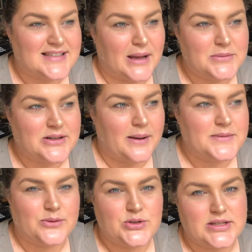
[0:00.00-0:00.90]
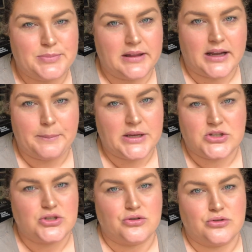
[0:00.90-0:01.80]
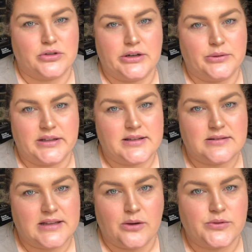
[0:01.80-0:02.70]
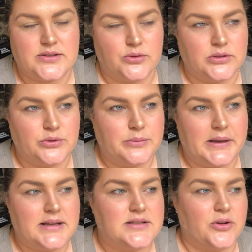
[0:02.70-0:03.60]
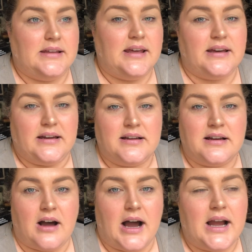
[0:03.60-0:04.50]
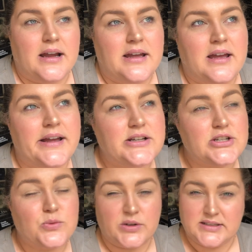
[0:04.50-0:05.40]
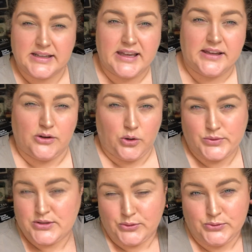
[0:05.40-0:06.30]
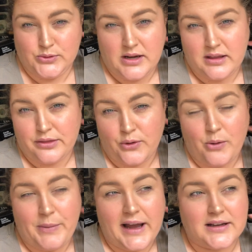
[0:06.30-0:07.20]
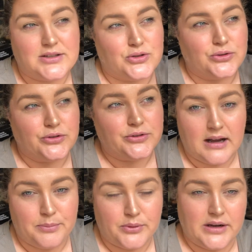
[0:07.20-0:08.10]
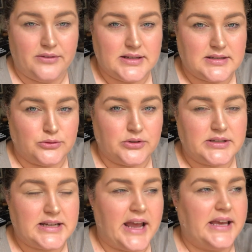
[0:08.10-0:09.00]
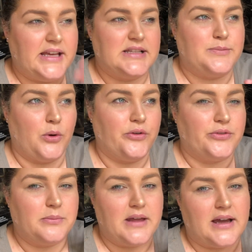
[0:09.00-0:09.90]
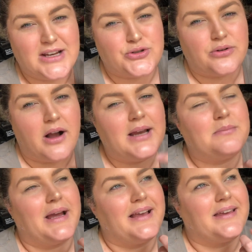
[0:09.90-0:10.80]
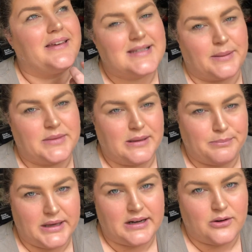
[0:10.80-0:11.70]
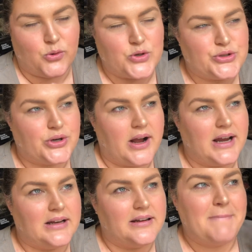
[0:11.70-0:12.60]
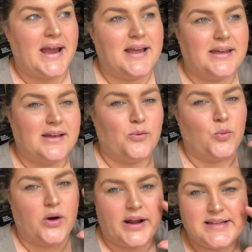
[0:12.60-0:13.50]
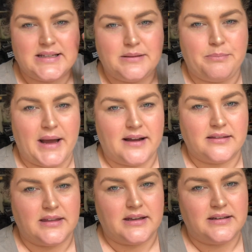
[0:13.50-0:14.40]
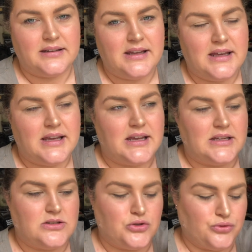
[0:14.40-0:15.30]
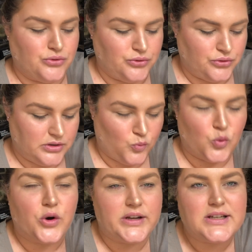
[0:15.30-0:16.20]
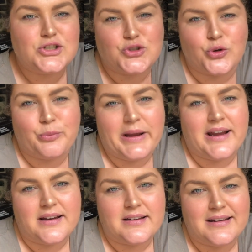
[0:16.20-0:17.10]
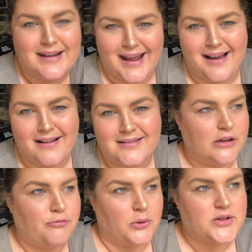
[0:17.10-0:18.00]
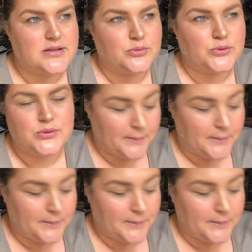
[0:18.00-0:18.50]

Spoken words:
Sometimes it would just be like a picture tutorial, and that was all it would be. So yeah, I just wanted to kick it old school, throw it back to a previous look, take inspo from that and try and make something better, or try and make what I did back then into what it should be now, if possible.